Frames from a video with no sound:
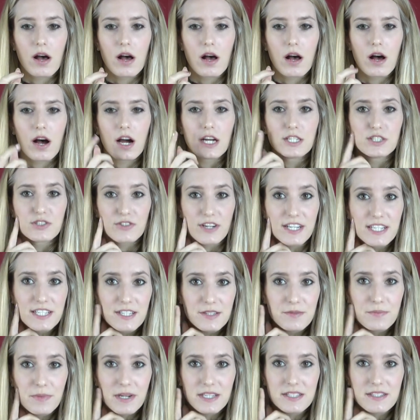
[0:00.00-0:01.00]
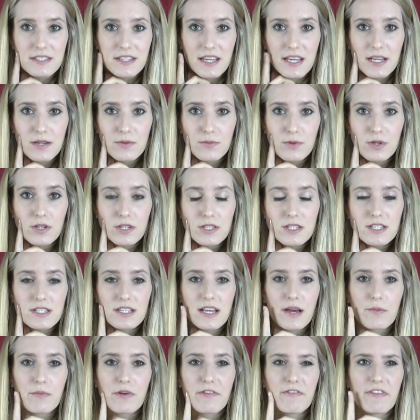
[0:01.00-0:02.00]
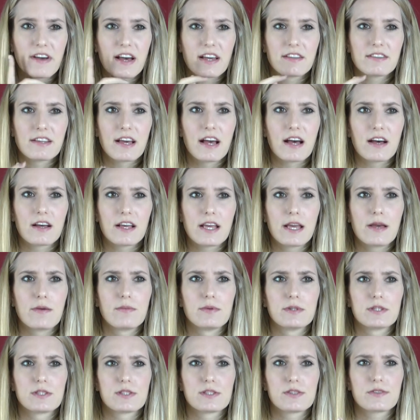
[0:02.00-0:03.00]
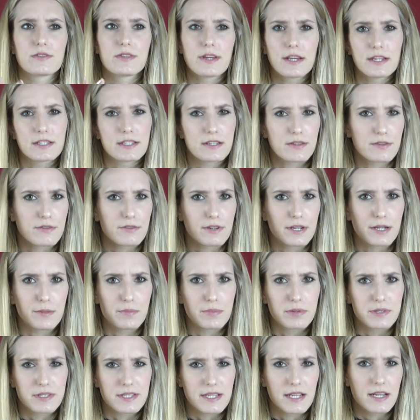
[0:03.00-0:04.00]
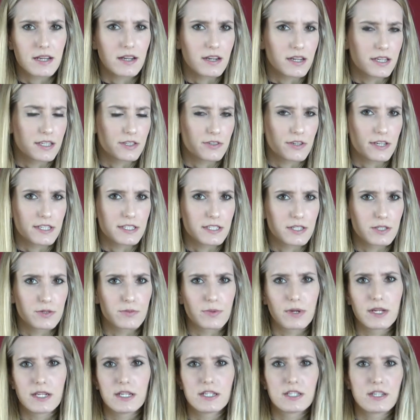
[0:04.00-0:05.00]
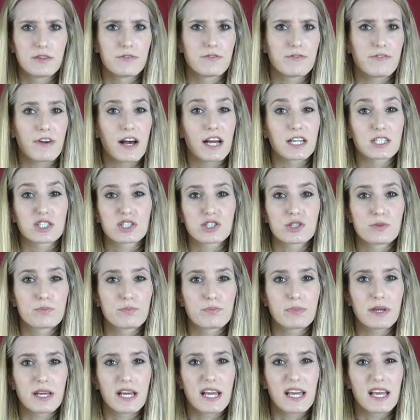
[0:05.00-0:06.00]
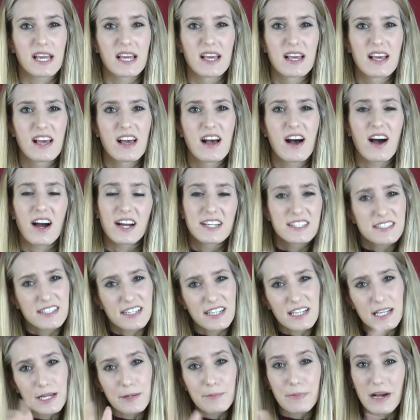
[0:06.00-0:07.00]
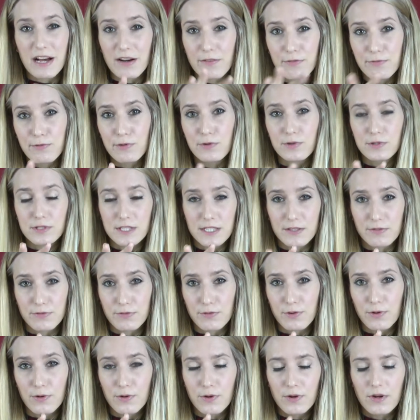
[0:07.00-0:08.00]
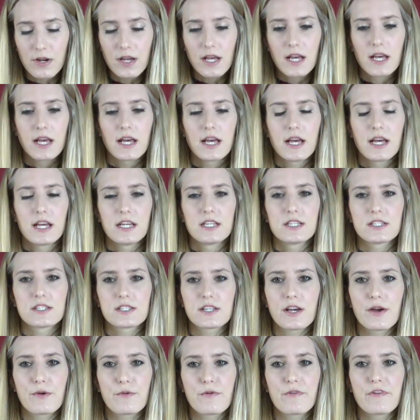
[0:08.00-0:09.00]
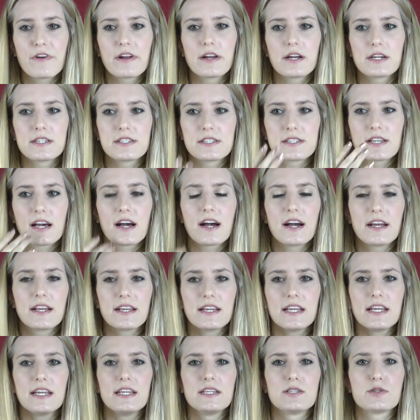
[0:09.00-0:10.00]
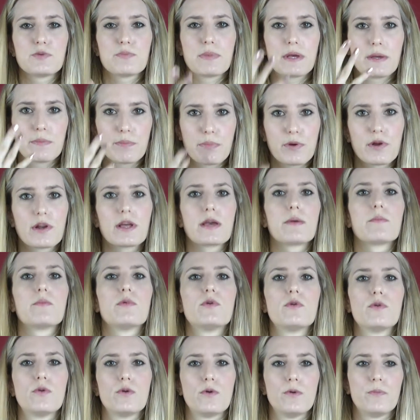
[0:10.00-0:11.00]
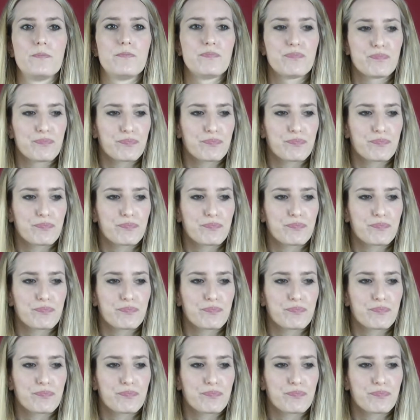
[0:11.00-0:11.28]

hydrated my skin was, and we found out it was 33% hydrated when it in fact should be ideally about 44. So we realised that I need to be putting more